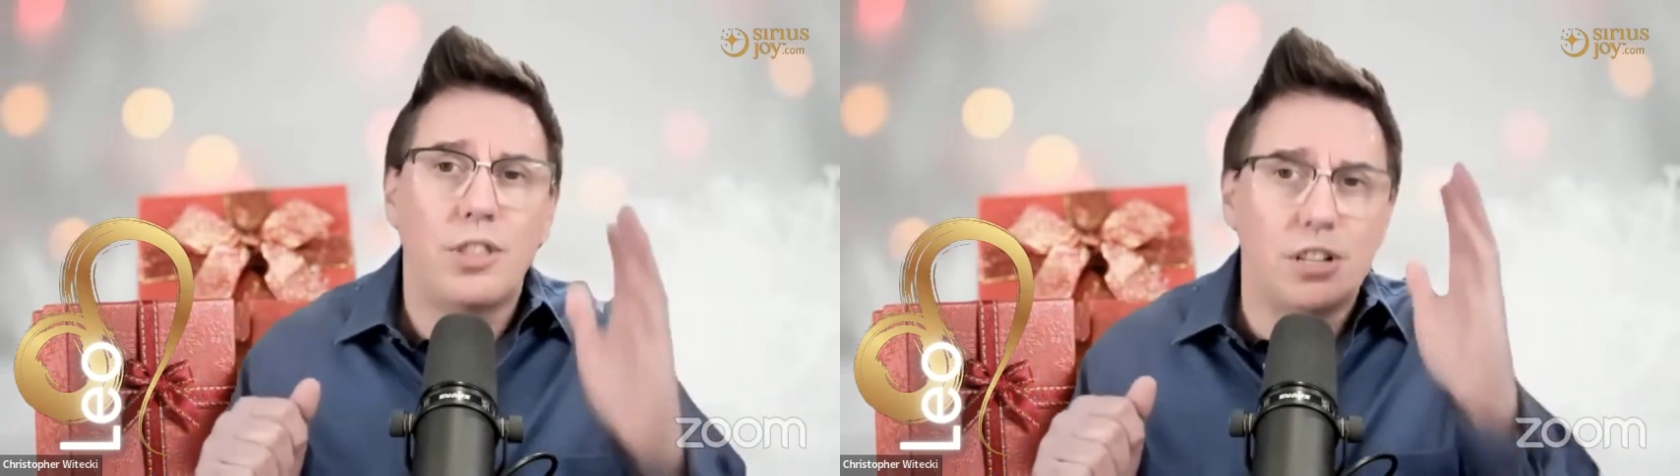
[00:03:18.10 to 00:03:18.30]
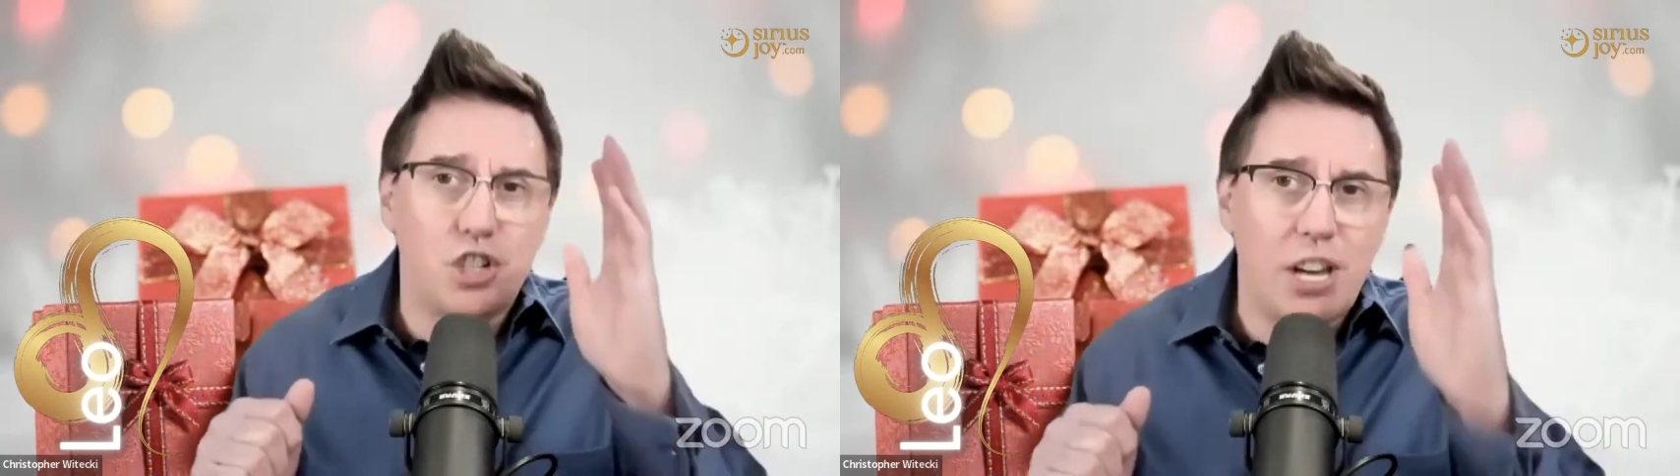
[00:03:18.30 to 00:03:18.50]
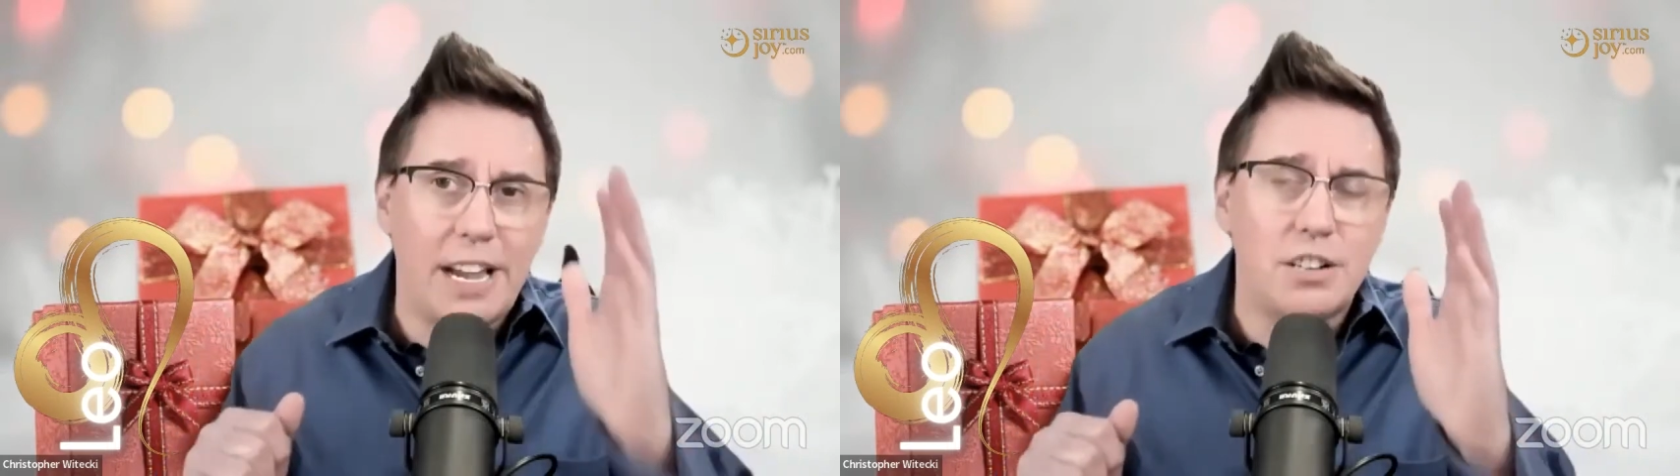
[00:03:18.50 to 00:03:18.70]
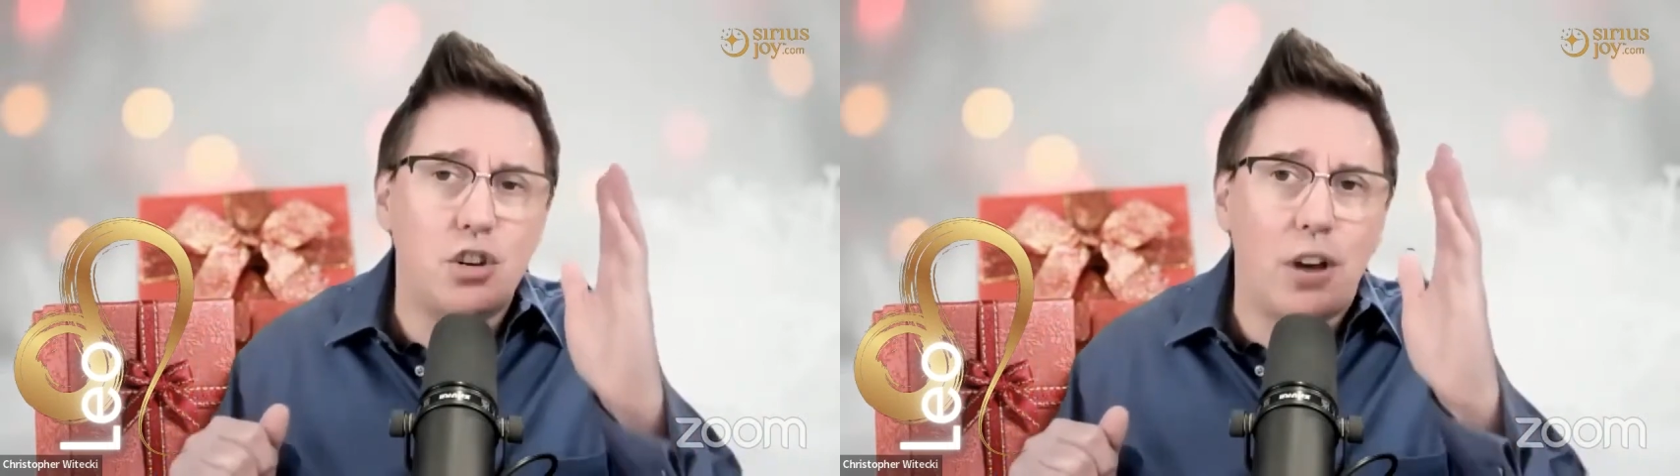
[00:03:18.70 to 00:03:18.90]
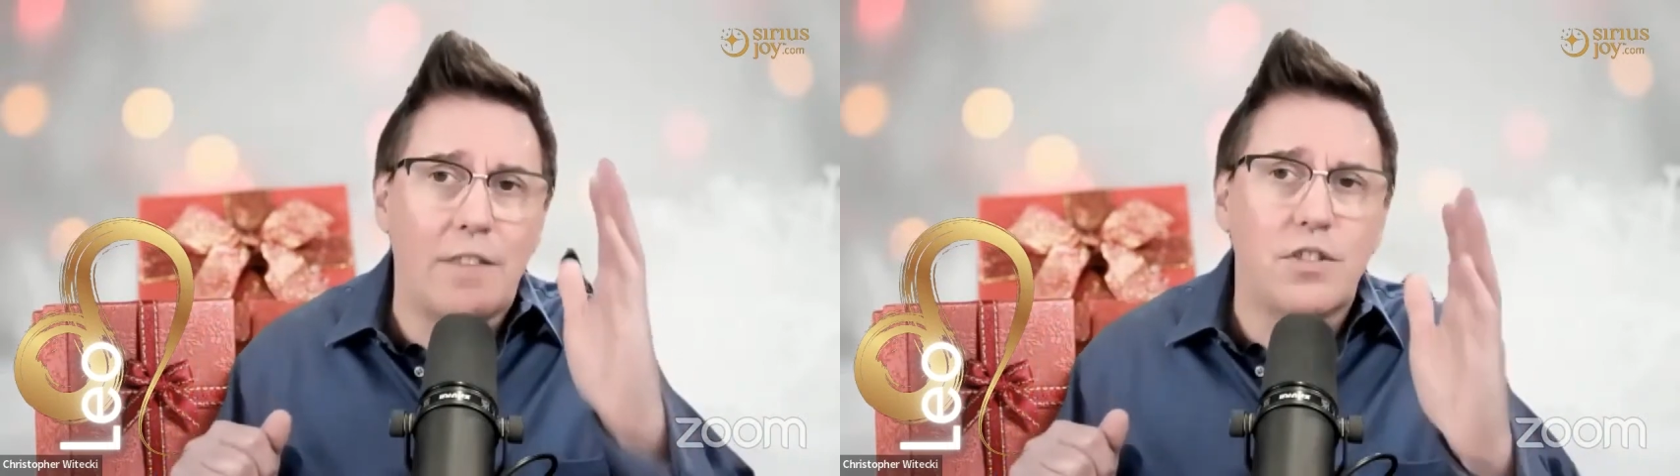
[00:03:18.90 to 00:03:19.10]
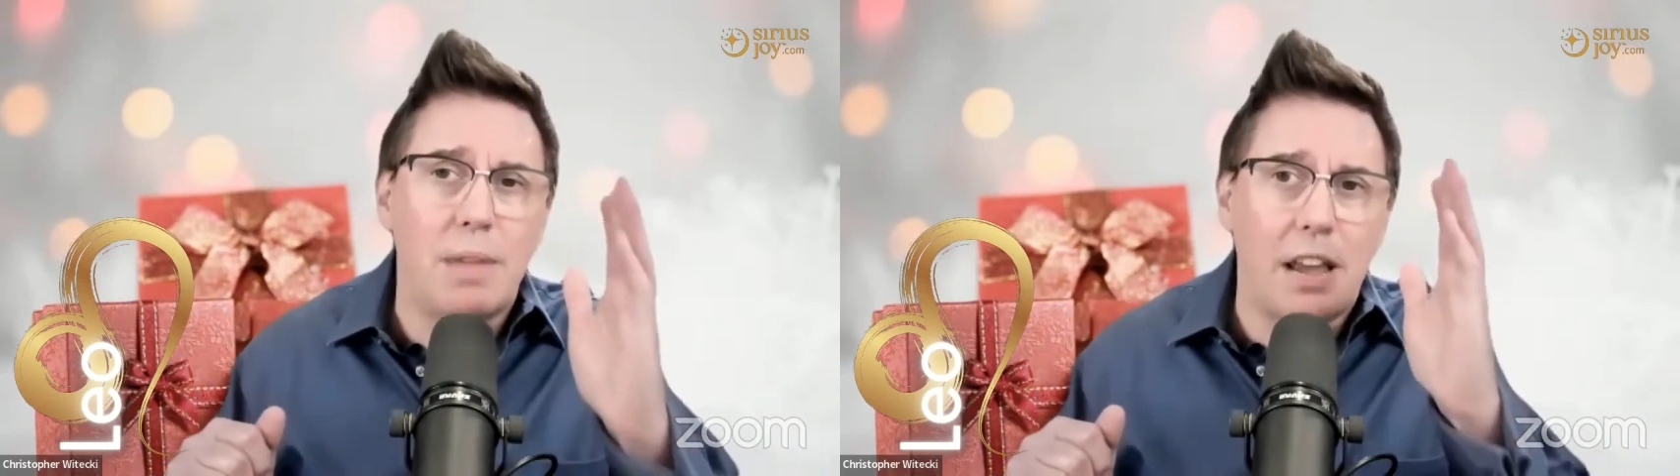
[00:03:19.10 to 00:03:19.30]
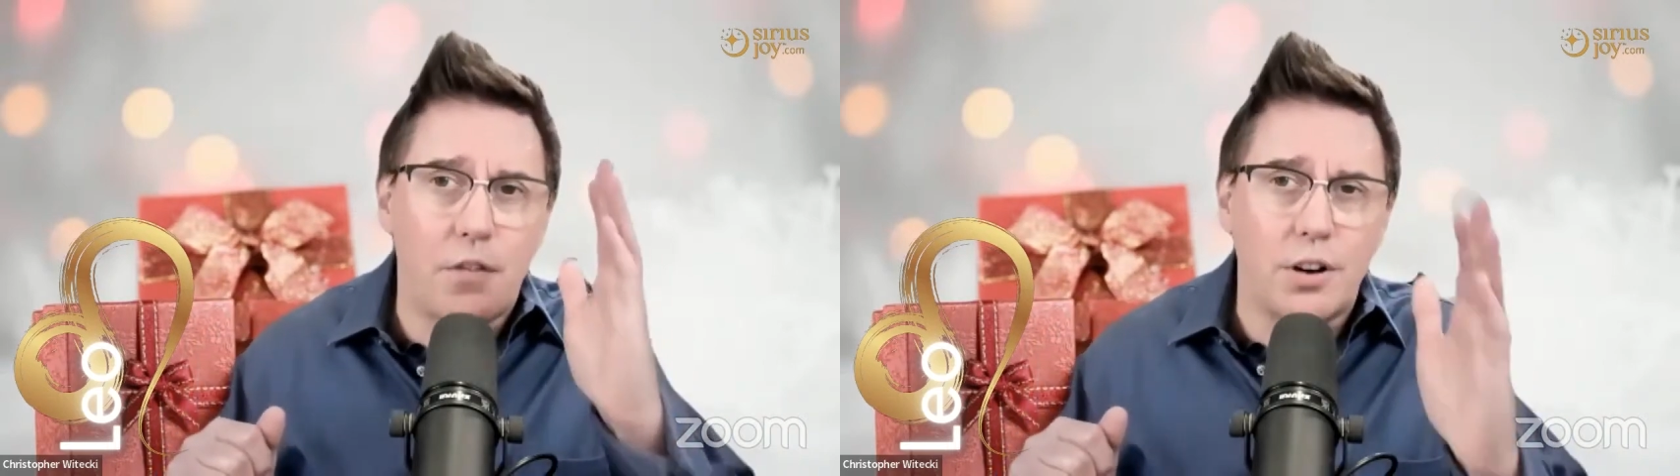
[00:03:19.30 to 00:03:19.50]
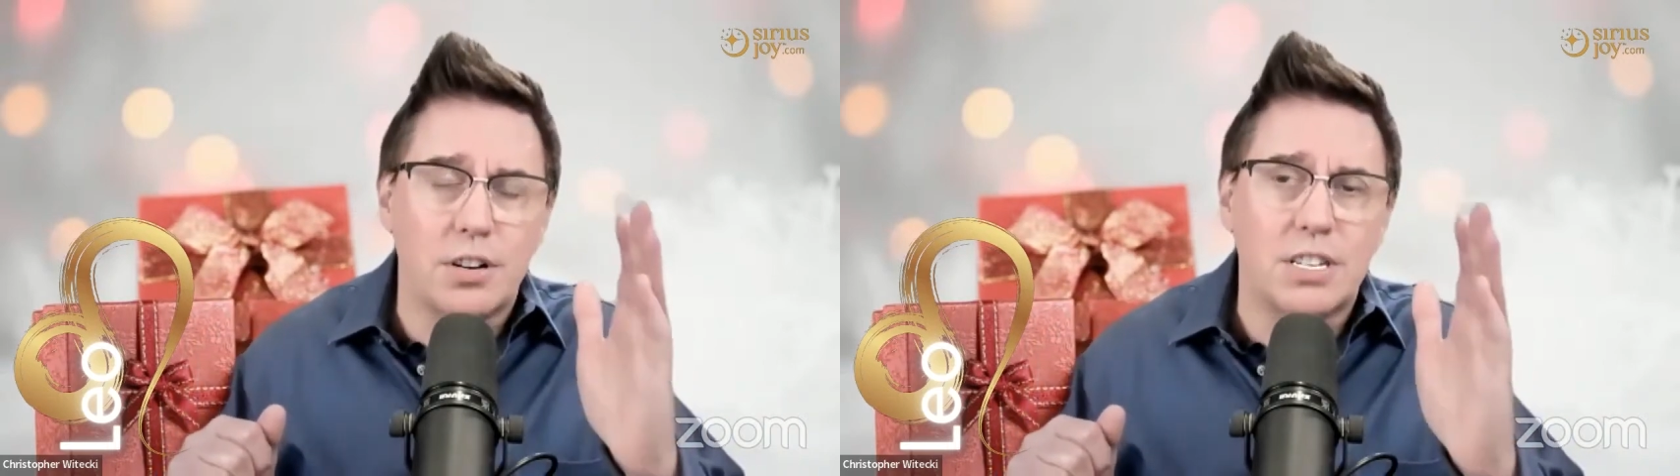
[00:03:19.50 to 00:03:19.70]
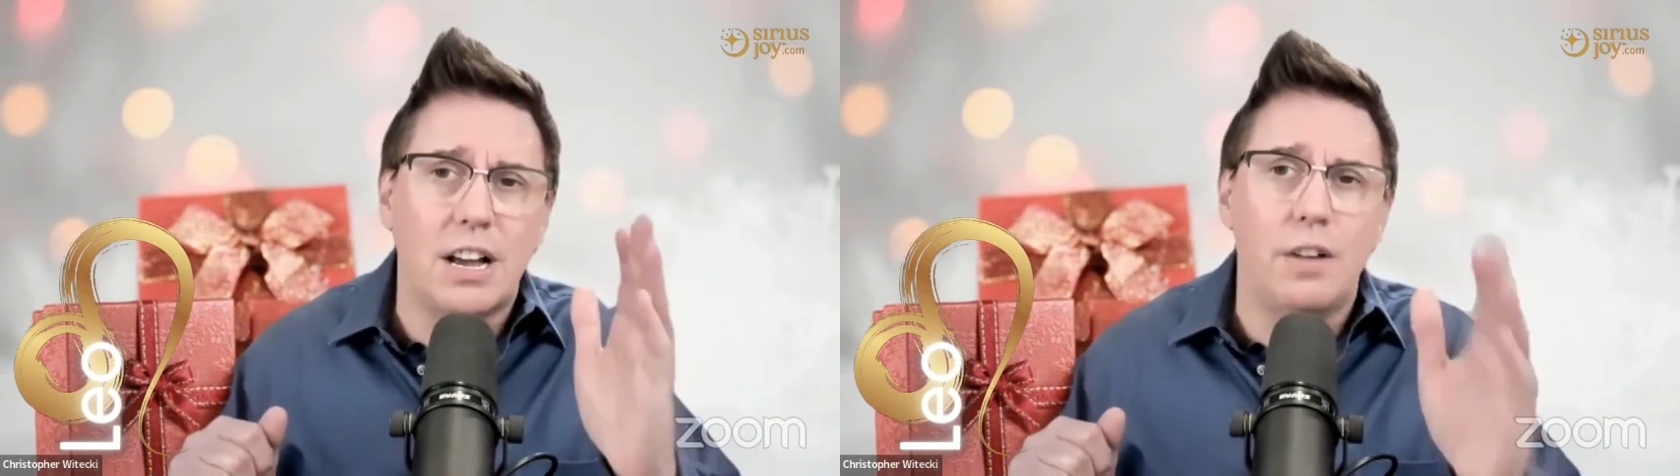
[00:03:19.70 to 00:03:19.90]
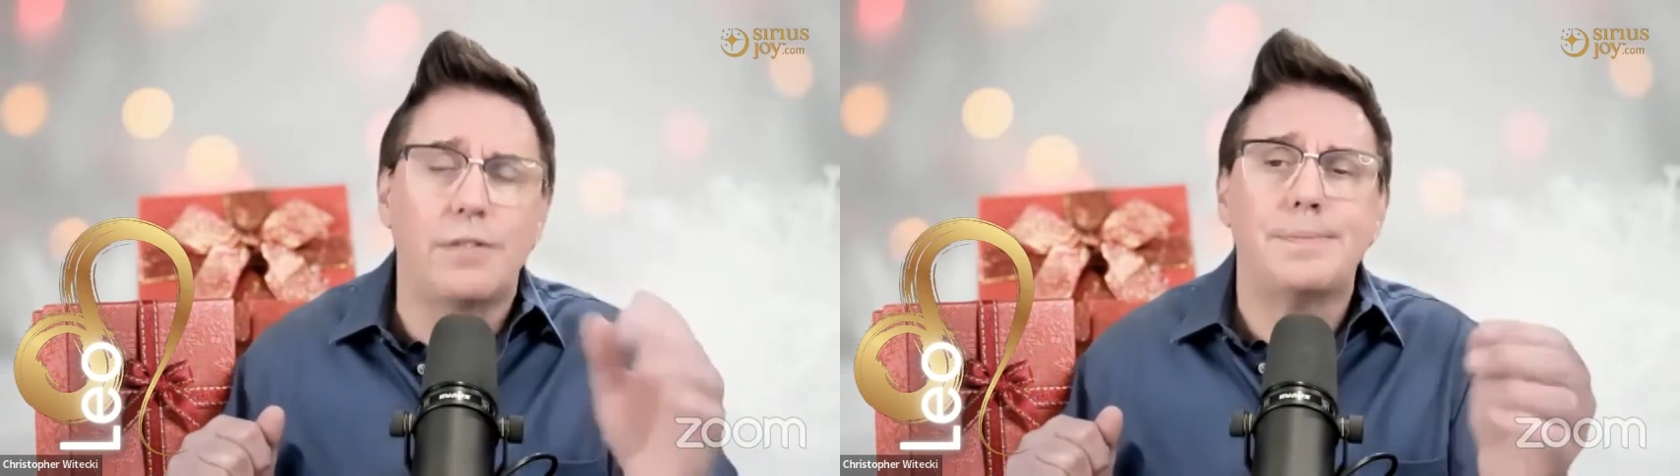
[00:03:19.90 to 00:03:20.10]
with the changes you have to make for
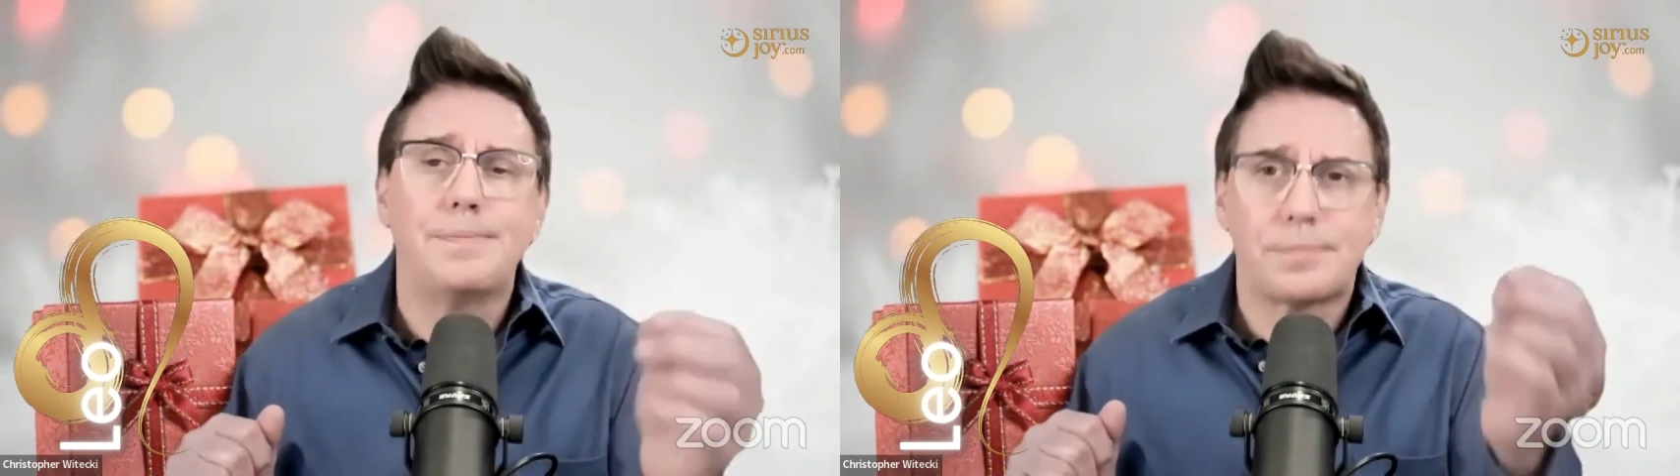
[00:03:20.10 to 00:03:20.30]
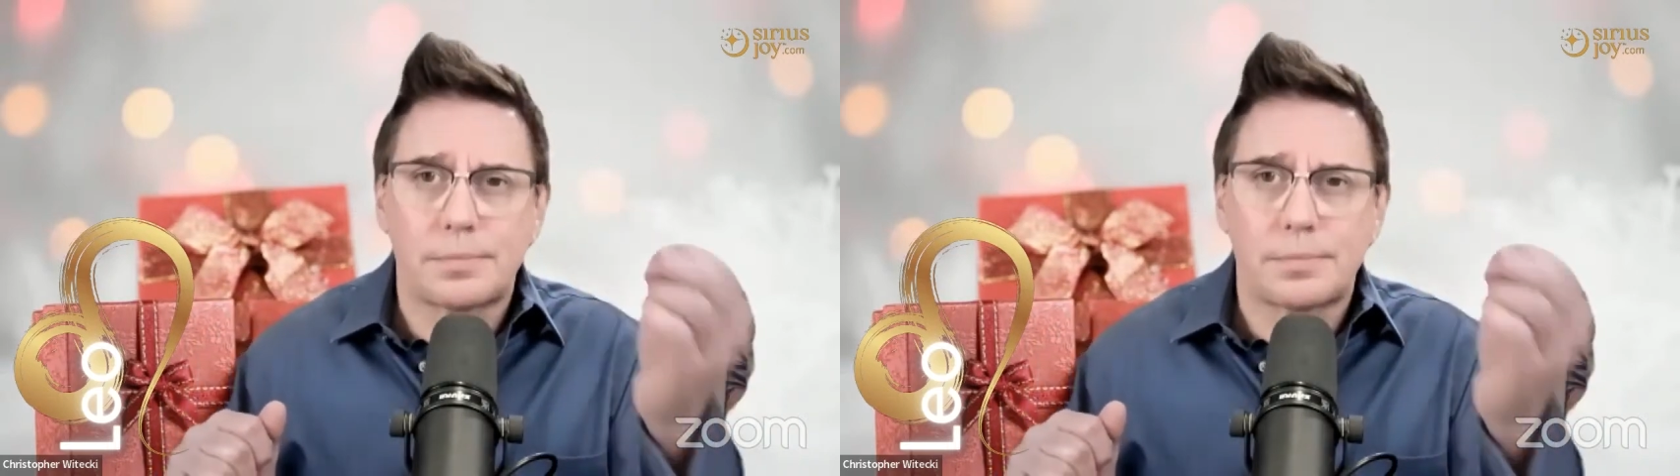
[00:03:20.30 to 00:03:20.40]
yourself.